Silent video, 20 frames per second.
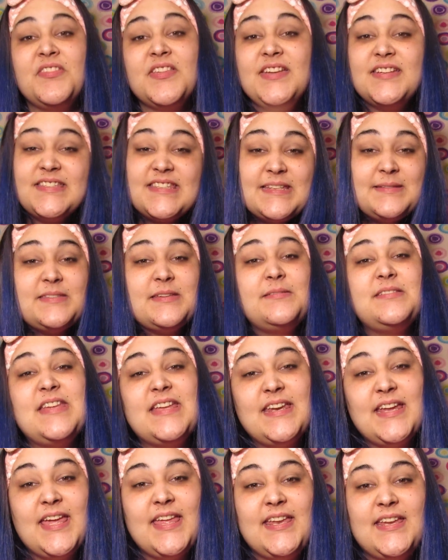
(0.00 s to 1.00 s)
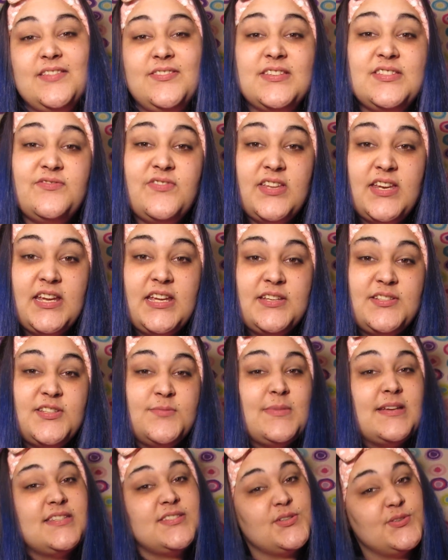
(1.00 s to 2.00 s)
and since I'm dedicating this video to
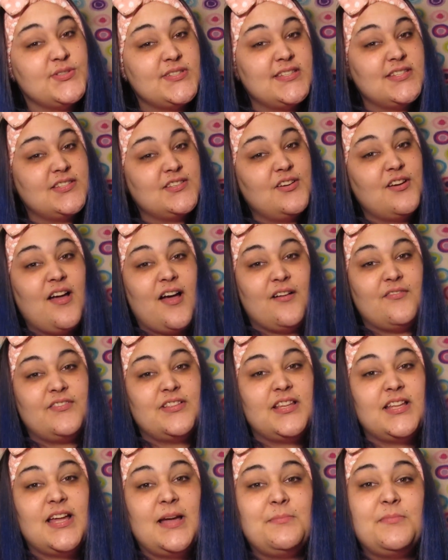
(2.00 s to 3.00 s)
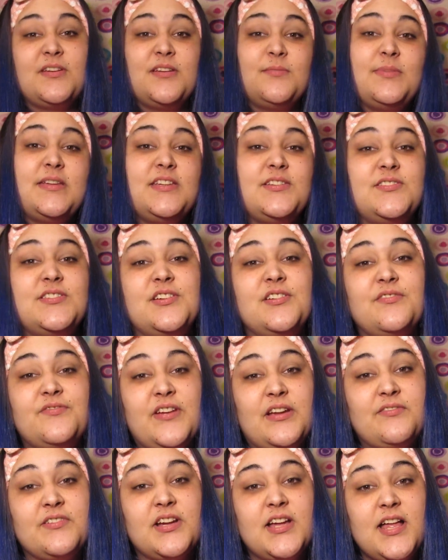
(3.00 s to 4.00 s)
my soul sister Havala, I'm going to be using her
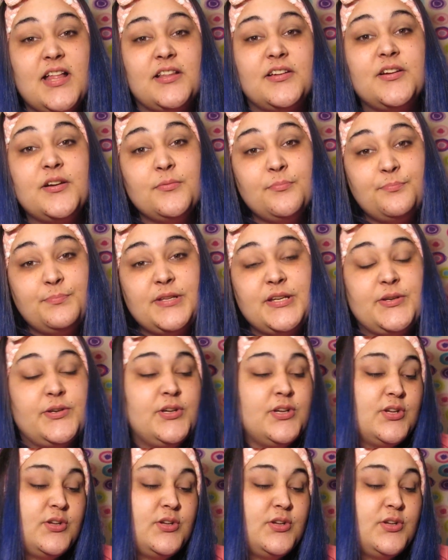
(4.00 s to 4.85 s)
favorite color, blue.